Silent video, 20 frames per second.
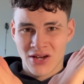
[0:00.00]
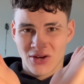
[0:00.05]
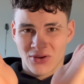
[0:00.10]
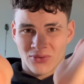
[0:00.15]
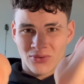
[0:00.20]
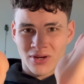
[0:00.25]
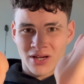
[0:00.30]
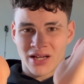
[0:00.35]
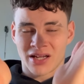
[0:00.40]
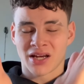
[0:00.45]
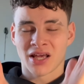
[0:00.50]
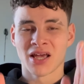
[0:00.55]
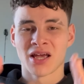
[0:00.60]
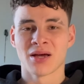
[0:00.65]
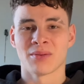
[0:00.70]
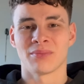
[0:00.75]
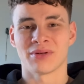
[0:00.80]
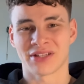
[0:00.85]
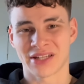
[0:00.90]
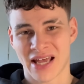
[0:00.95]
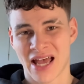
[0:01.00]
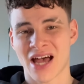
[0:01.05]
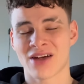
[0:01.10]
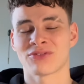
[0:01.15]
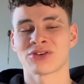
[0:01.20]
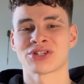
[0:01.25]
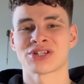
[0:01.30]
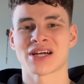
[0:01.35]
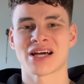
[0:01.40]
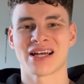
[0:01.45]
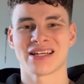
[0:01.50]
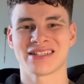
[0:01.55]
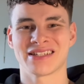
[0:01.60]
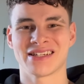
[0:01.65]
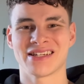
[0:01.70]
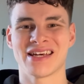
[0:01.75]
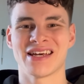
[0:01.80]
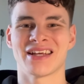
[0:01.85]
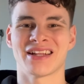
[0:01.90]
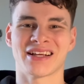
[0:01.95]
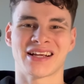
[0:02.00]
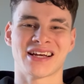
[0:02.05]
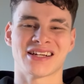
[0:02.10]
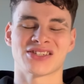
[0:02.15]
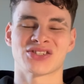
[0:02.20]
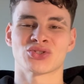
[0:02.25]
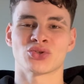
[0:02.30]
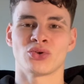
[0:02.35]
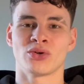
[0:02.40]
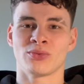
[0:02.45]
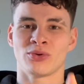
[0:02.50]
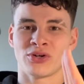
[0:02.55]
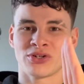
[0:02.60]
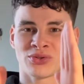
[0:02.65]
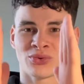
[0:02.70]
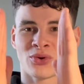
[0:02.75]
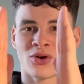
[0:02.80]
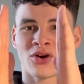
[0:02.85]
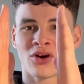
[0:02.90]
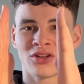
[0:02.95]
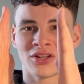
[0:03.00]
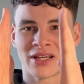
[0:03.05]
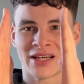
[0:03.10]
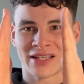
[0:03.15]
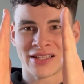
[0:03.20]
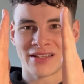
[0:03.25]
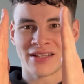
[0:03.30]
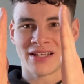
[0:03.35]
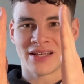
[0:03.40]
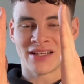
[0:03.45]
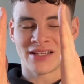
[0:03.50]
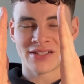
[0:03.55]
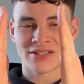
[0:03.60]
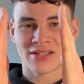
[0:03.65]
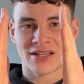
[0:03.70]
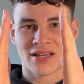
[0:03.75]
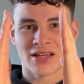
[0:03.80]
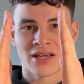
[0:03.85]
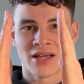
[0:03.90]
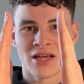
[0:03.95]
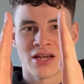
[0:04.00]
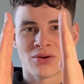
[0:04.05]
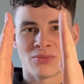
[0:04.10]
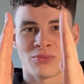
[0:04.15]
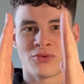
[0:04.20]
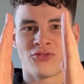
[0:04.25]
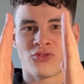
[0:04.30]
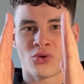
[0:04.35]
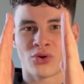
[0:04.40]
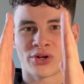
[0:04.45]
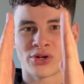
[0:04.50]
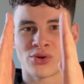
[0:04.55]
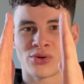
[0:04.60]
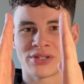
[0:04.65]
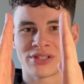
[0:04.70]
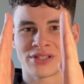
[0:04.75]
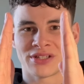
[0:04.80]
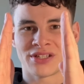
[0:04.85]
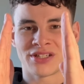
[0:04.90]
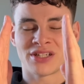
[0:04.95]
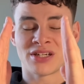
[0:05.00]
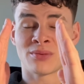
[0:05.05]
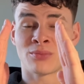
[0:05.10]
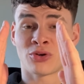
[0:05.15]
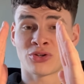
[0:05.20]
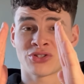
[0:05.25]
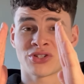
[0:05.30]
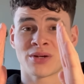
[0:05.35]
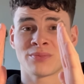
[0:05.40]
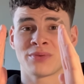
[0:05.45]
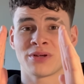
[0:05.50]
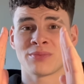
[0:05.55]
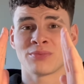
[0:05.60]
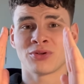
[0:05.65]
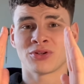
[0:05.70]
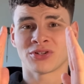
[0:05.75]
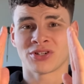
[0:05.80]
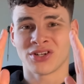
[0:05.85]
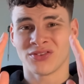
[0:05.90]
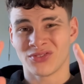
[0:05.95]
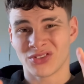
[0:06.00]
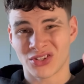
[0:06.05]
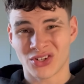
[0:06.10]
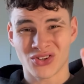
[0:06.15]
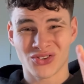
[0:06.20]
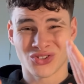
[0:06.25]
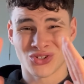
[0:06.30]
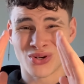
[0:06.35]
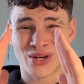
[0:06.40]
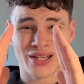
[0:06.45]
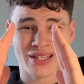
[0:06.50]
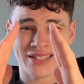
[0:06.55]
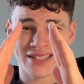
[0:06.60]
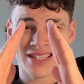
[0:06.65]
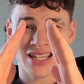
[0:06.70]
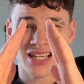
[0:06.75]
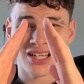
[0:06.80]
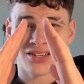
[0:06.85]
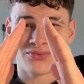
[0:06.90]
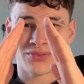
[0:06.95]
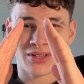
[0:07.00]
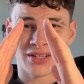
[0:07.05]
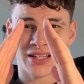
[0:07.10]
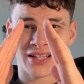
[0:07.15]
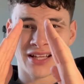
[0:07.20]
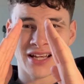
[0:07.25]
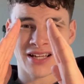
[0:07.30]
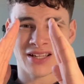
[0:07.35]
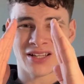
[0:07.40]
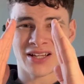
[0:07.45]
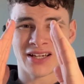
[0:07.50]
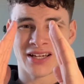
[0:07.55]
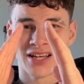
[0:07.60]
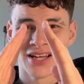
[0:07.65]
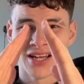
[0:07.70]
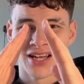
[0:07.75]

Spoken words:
right? But the average guy today, the kind of soy boys, we're all like this before going to the gym. Or some people are even overweight and stuff, and they got like